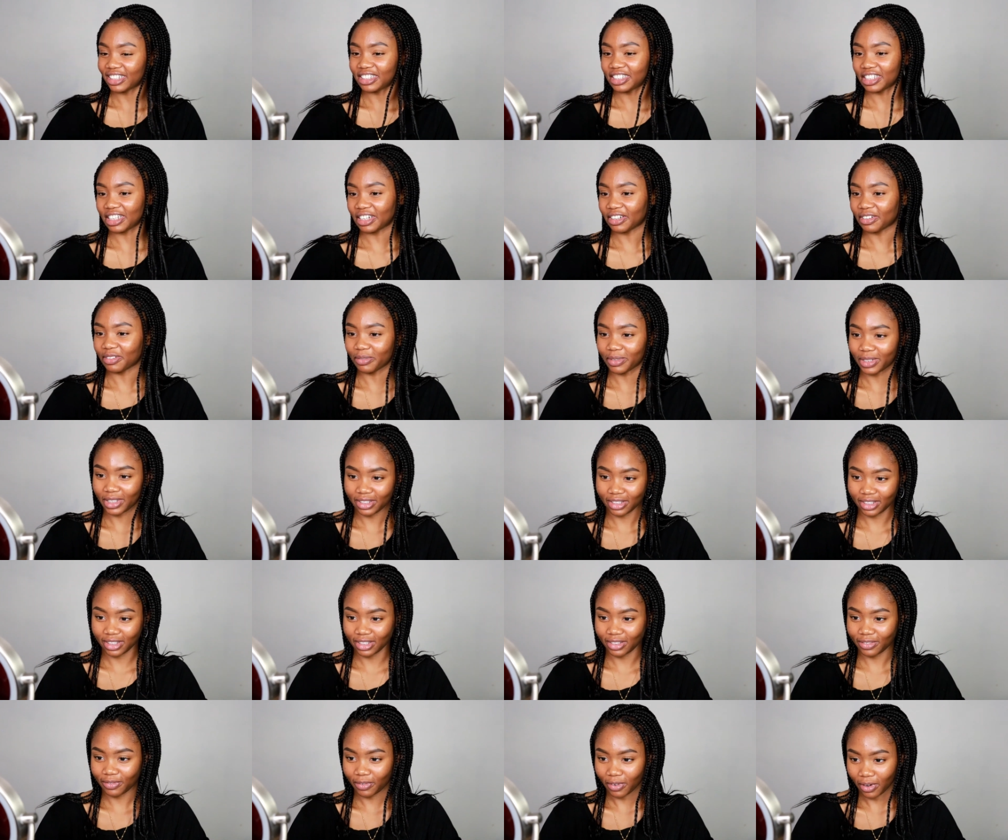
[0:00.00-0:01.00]
it
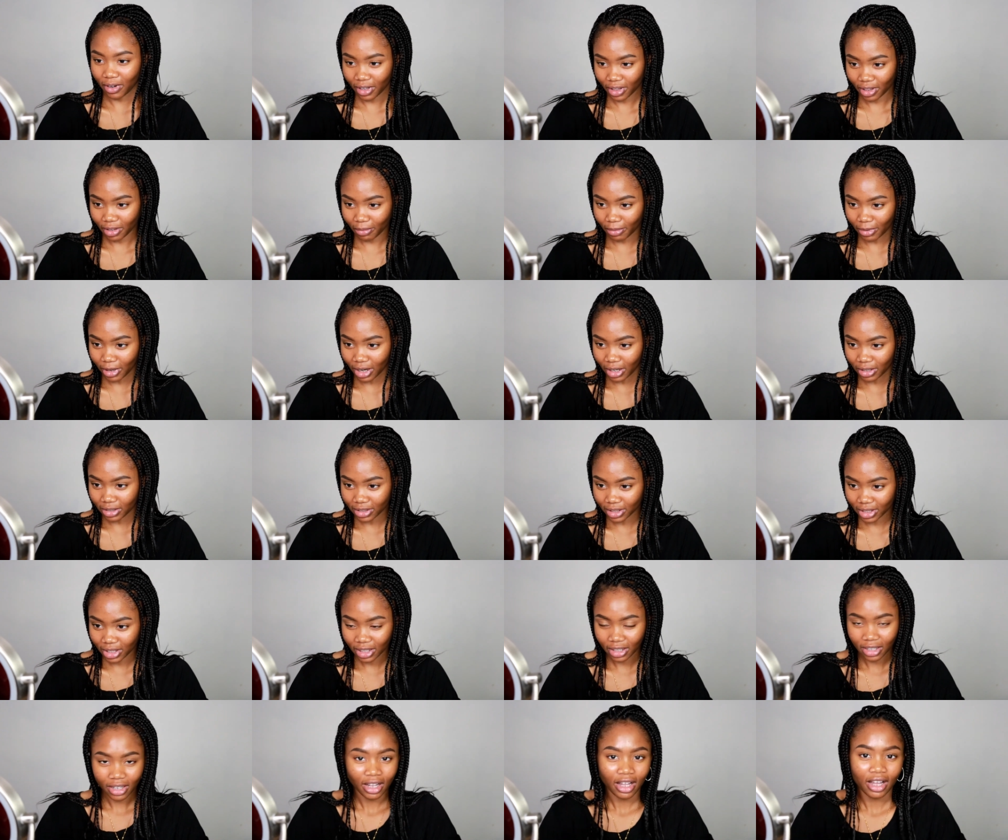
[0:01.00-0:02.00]
for the
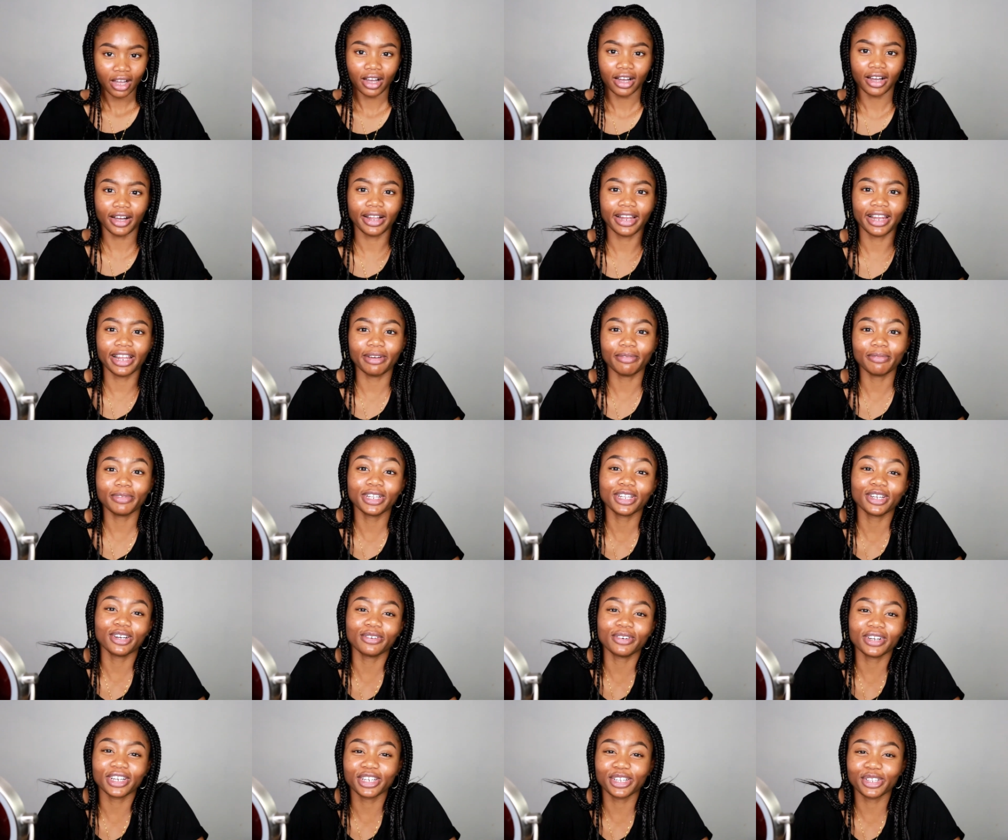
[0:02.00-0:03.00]
brows. Let me
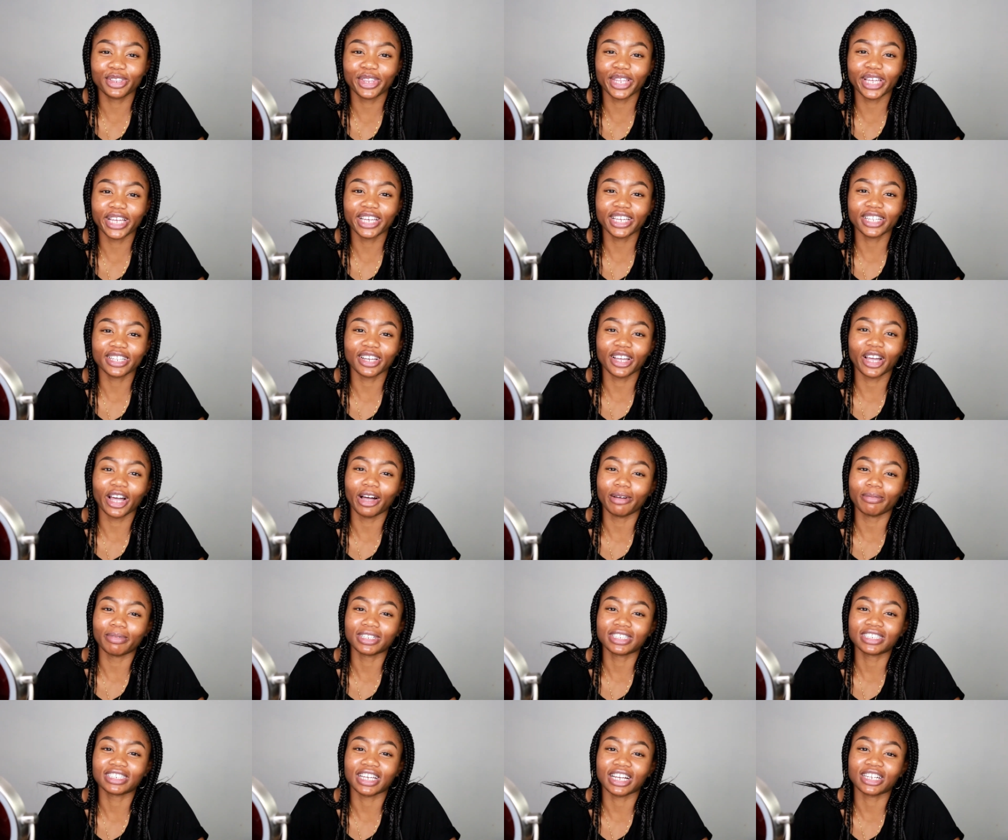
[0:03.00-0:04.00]
know what you think in the
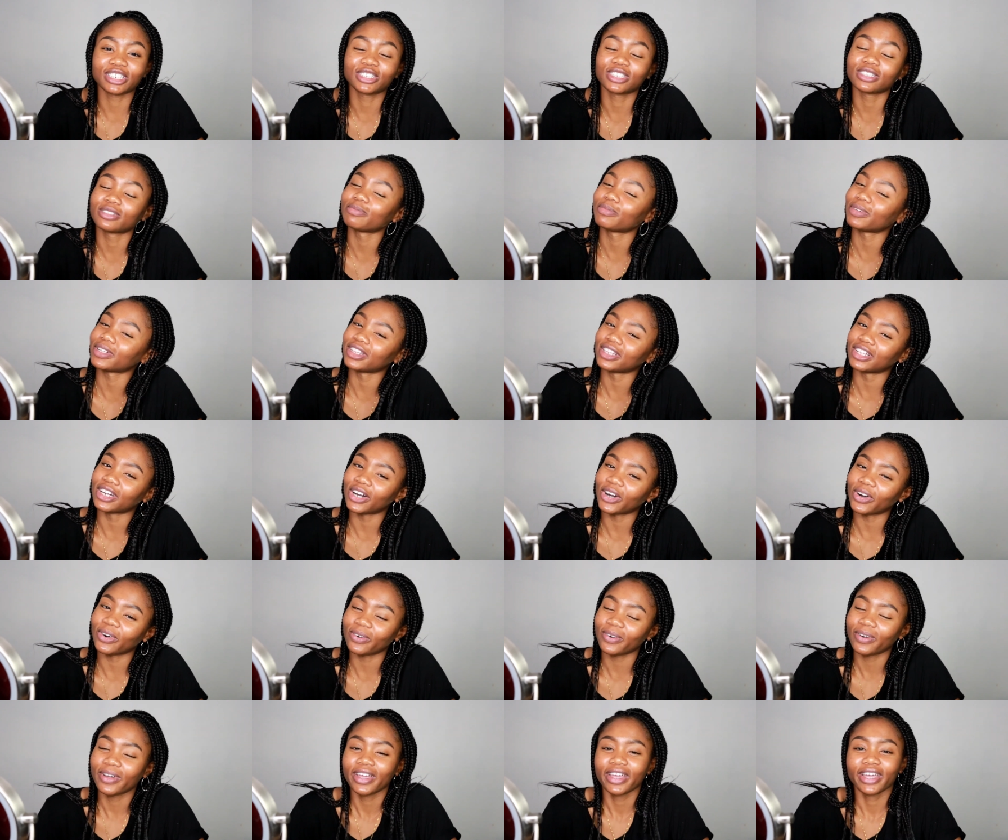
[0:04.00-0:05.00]
comment section
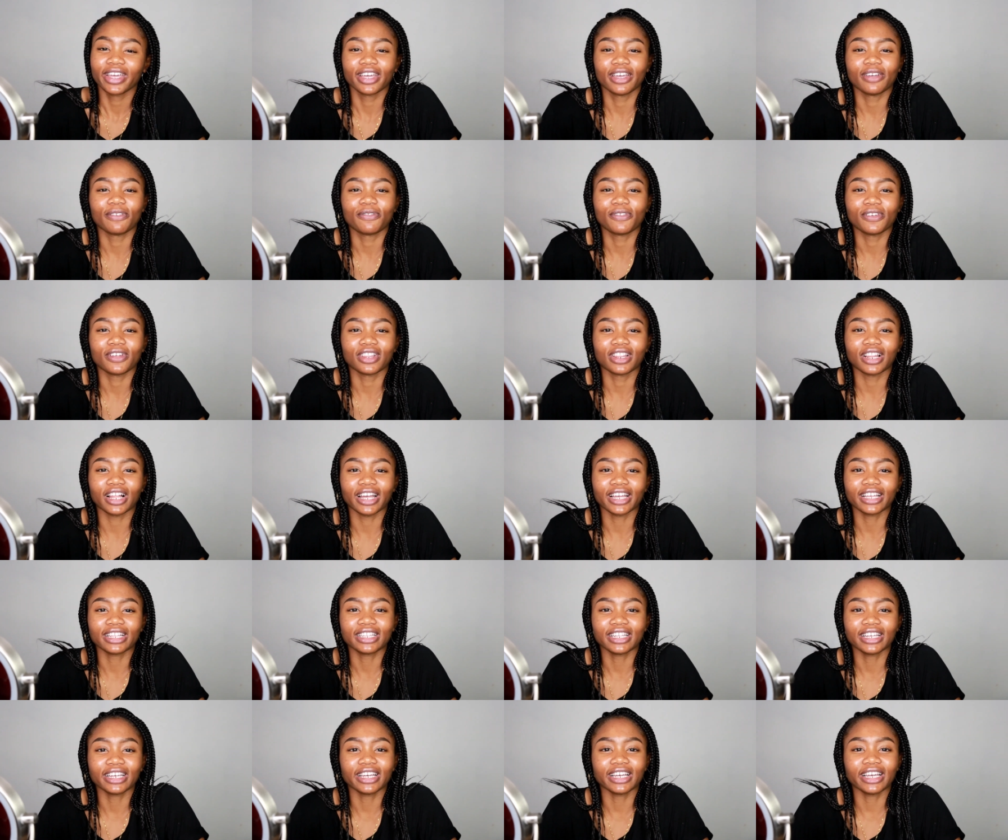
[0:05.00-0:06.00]
below. If you
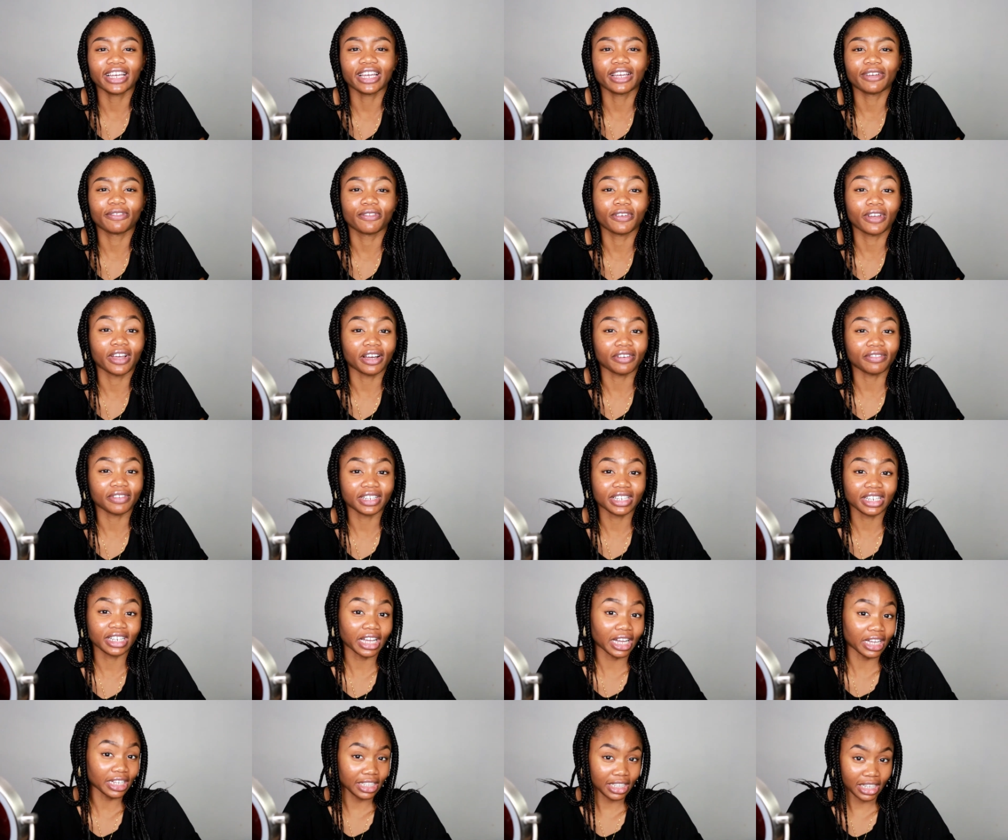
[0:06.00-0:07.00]
liked it, if you have
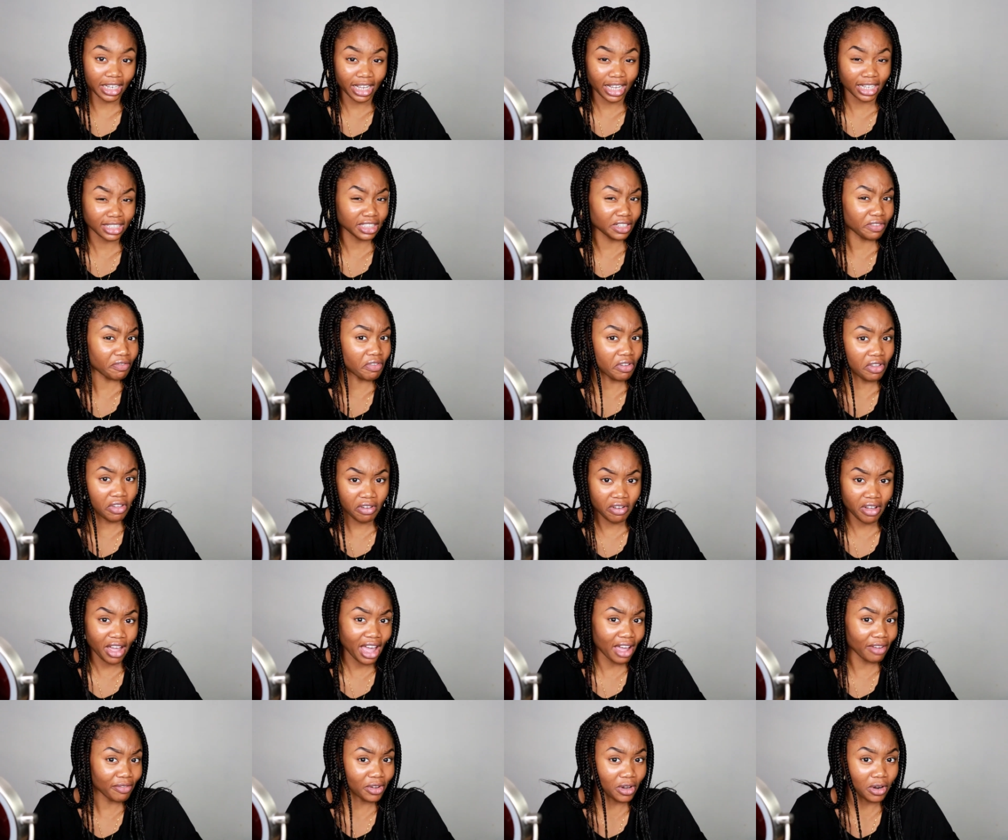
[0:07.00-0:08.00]
any ideas, if you
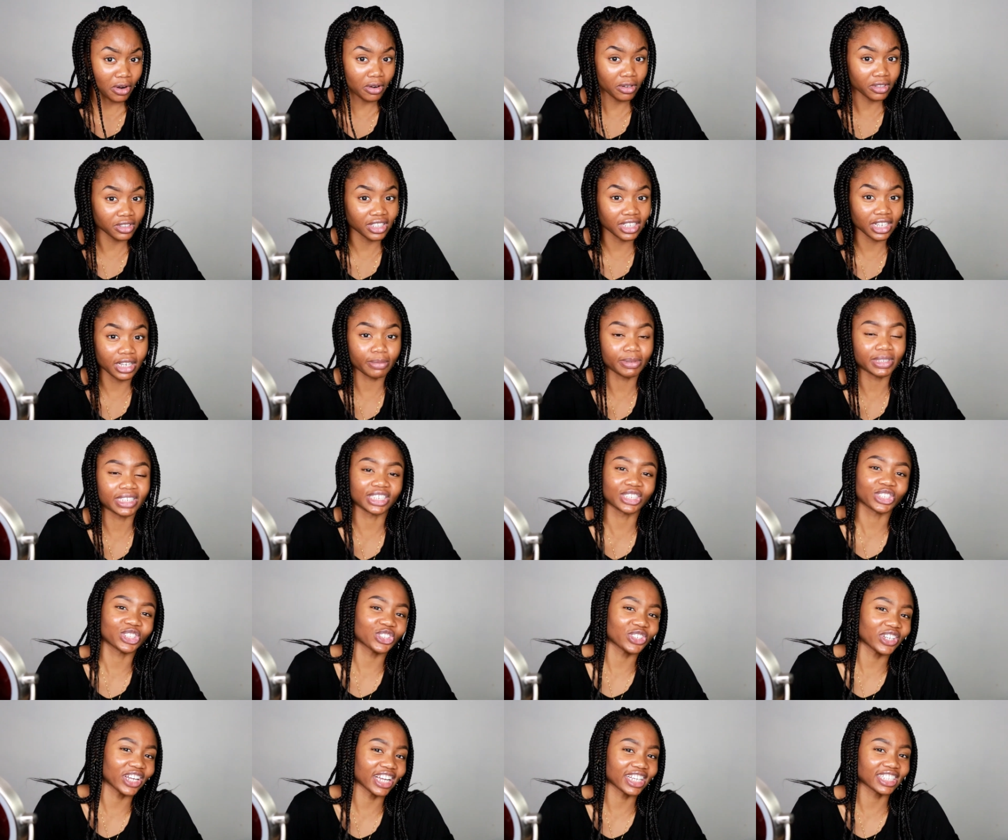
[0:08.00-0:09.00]
have your own tips
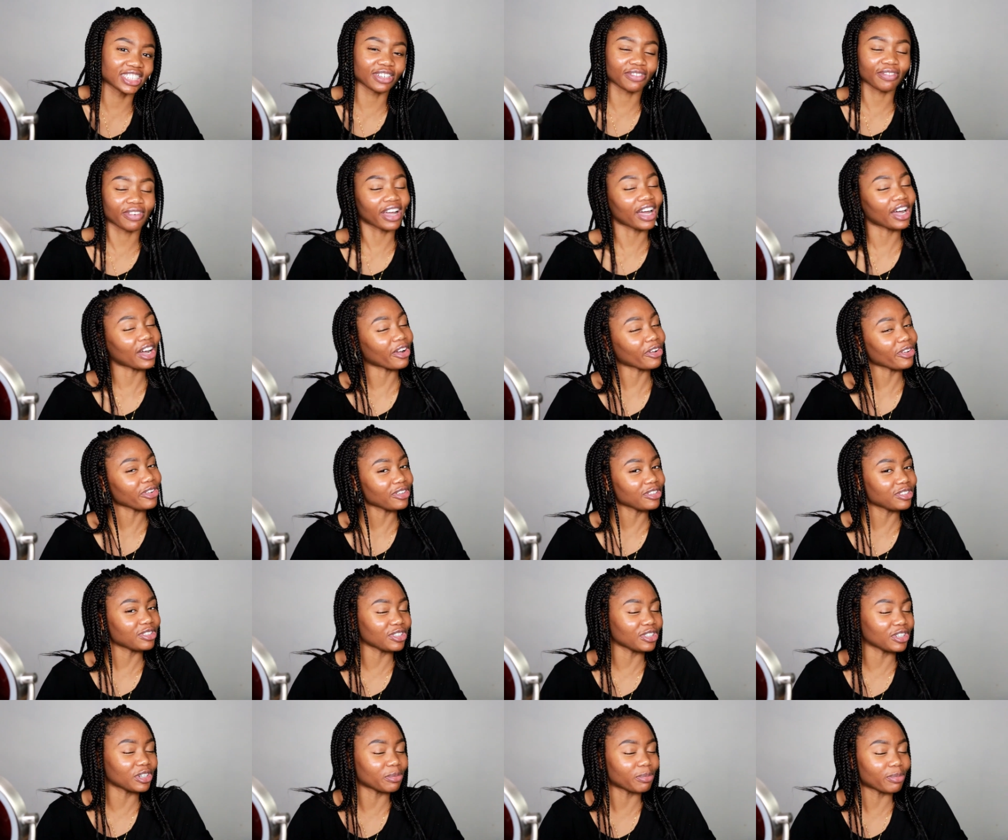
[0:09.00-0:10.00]
and tricks of how you
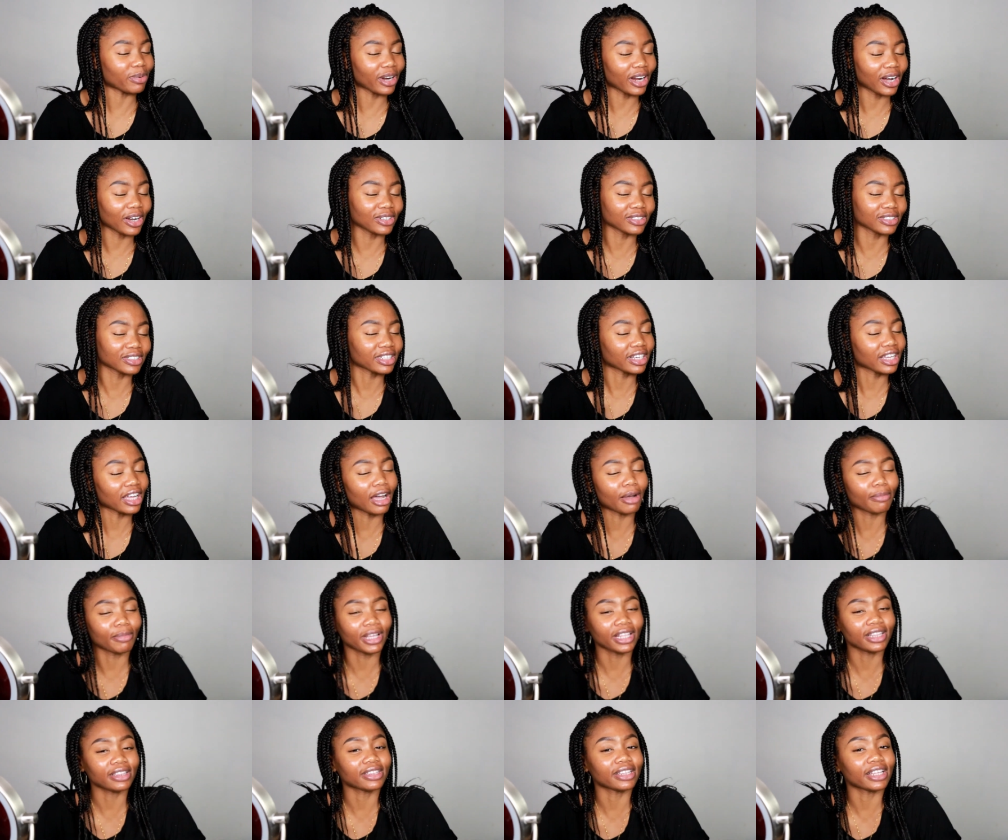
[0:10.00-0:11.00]
do your brows,
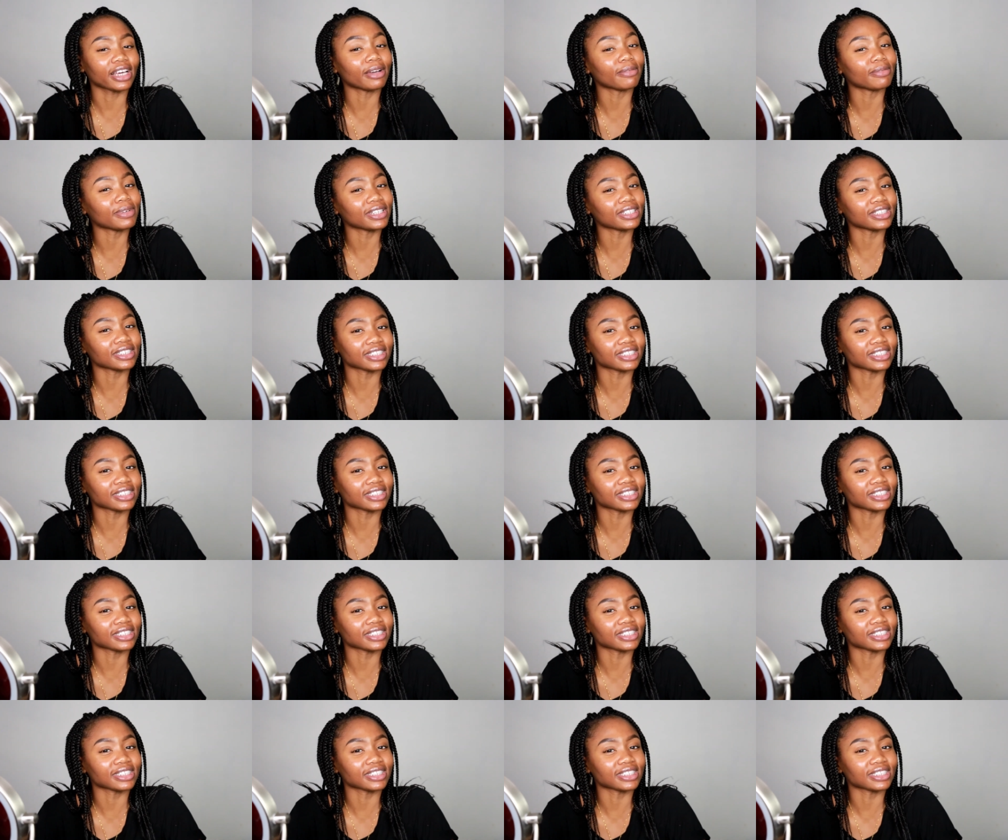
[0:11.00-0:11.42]
comment them in the